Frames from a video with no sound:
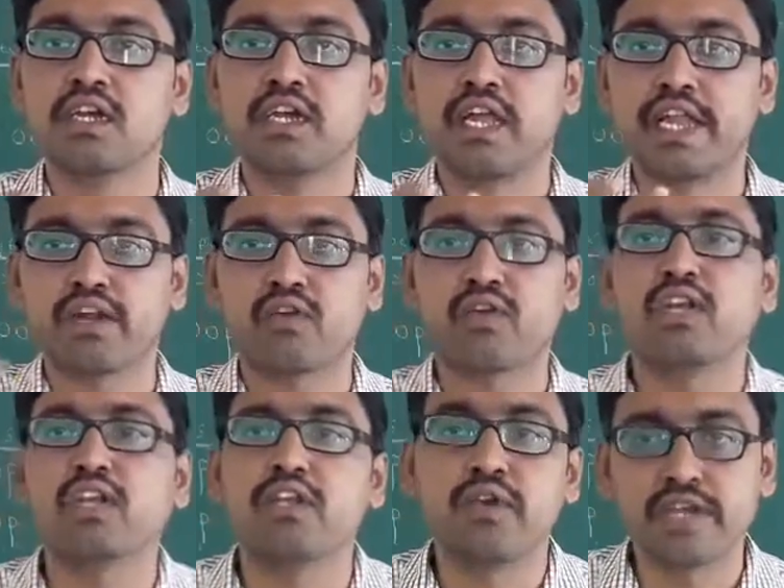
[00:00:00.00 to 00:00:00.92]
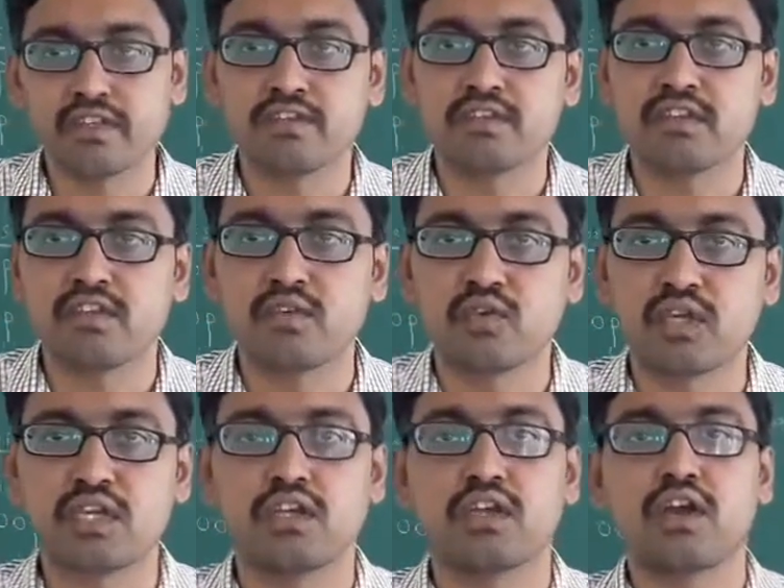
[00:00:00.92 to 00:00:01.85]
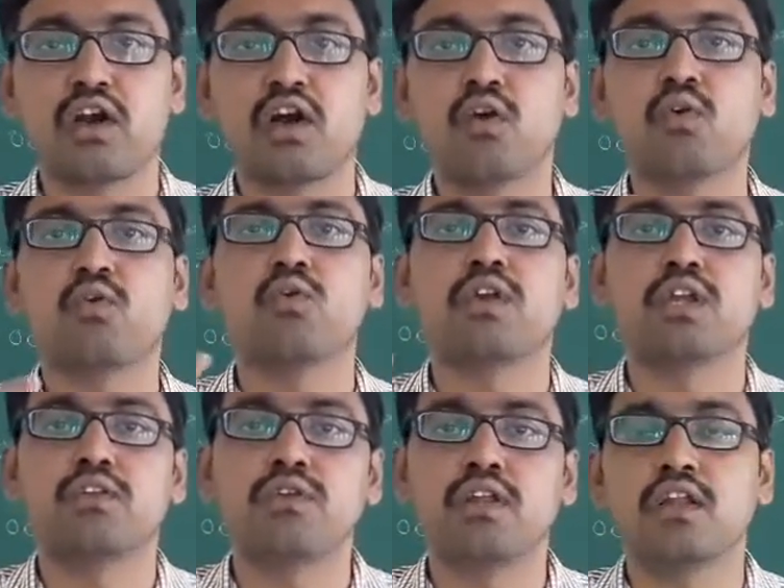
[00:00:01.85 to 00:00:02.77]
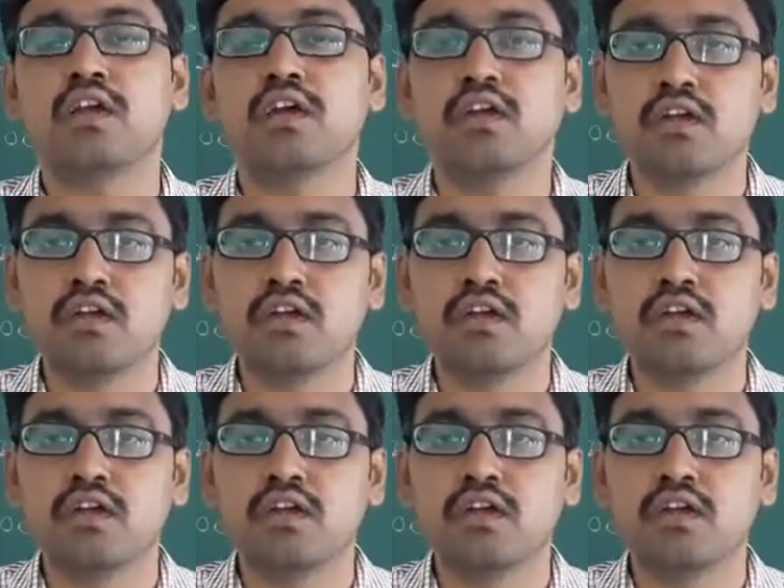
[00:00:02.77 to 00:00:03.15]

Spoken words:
electronic device. Okay, how it will